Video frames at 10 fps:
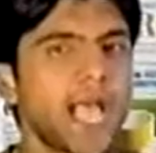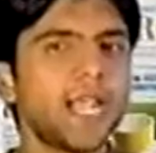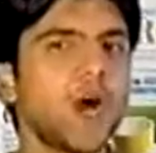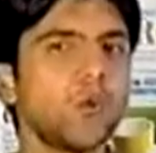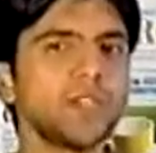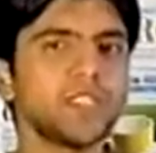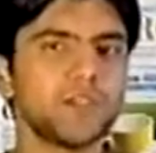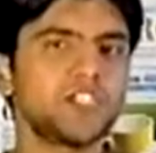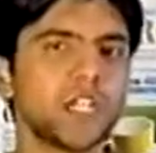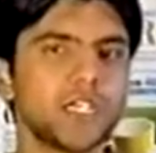And how was the
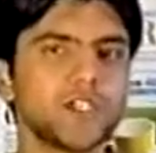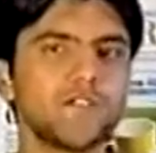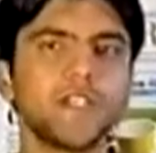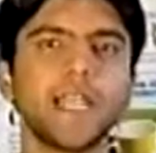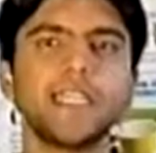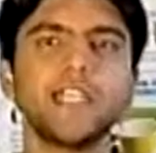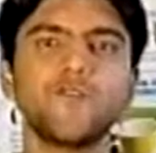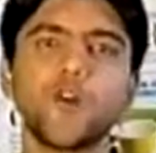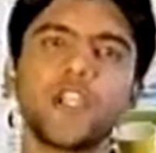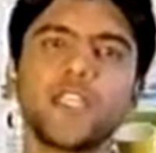Madras of the
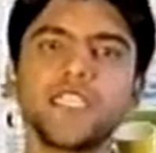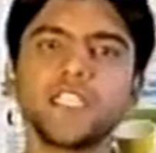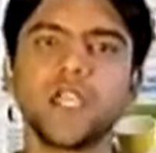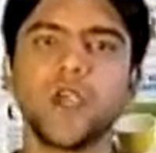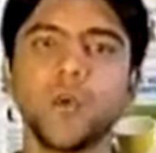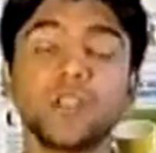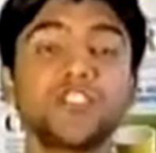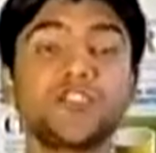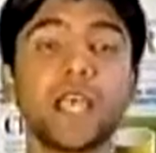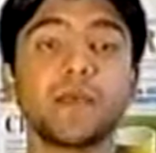1940s when
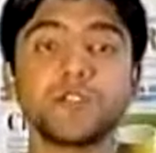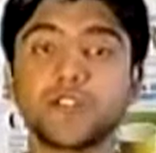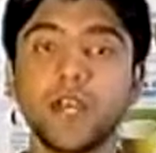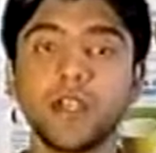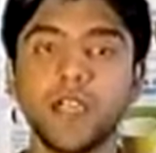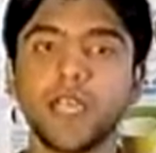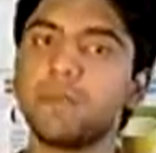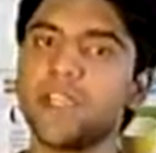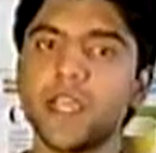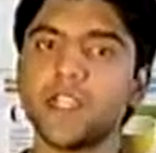the trams run
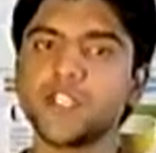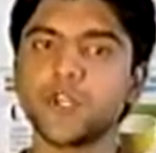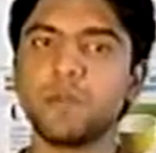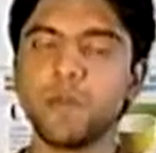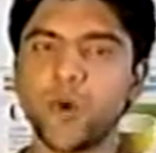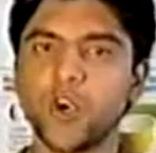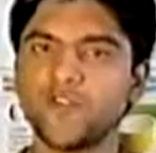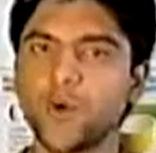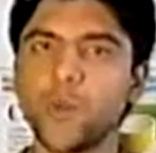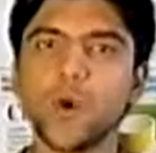and biryanis could be bought
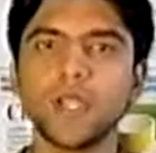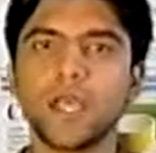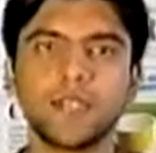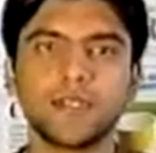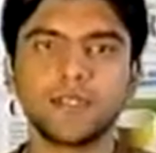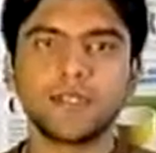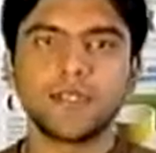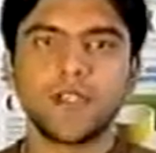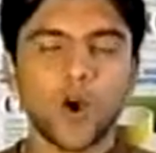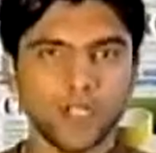for 1 anna?
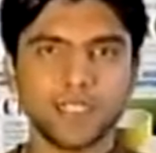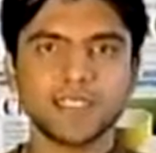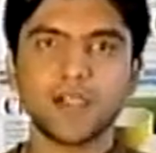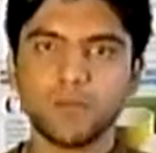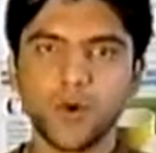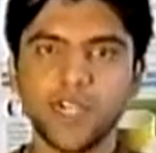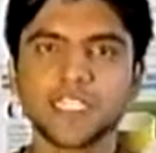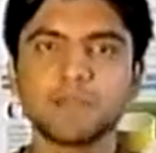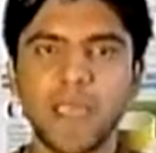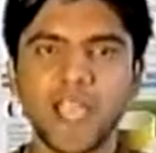All this and more
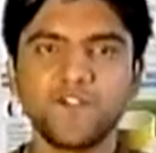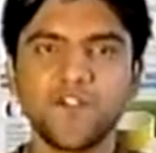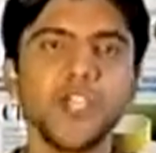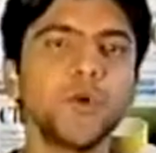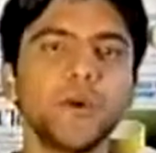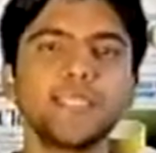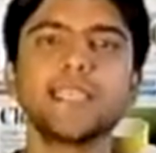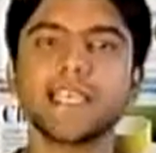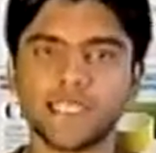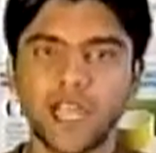is packed for you in
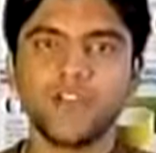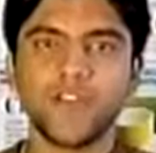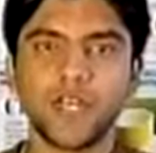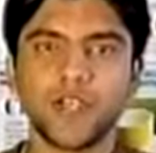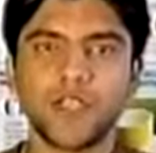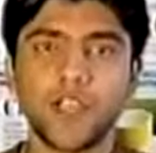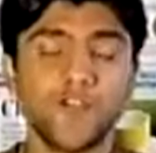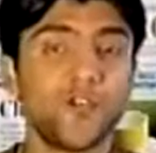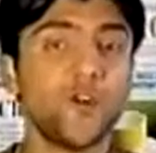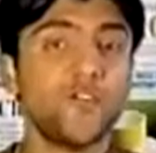the next half an hour.
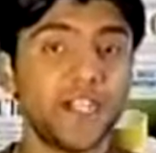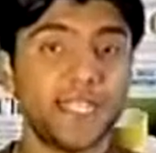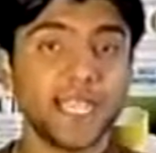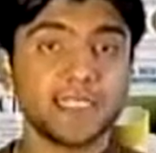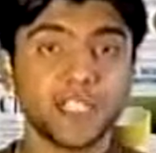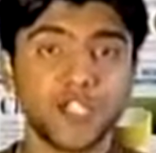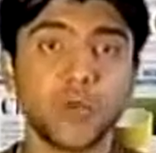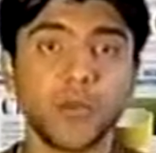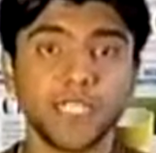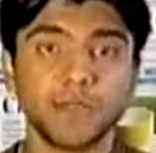4 fantastic
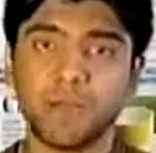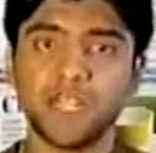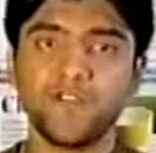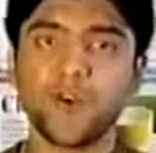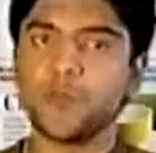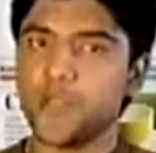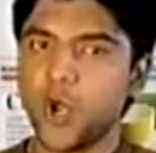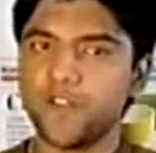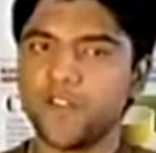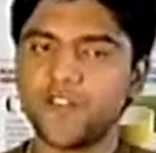stories picked from
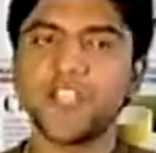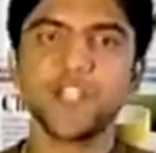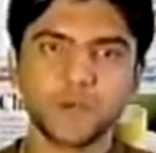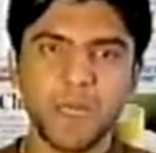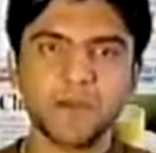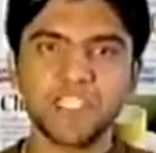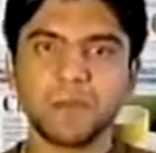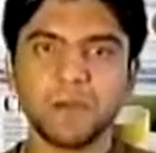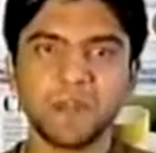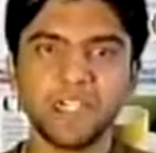your favorite newspaper
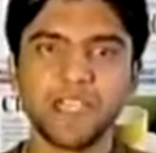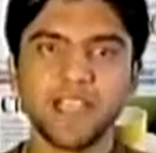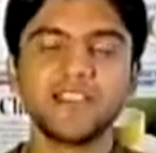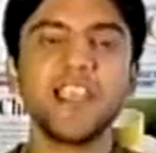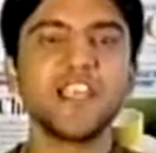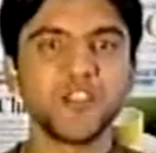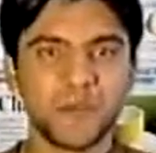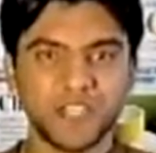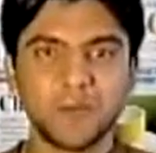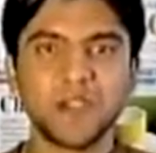supplement, the Hindu
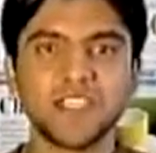Metro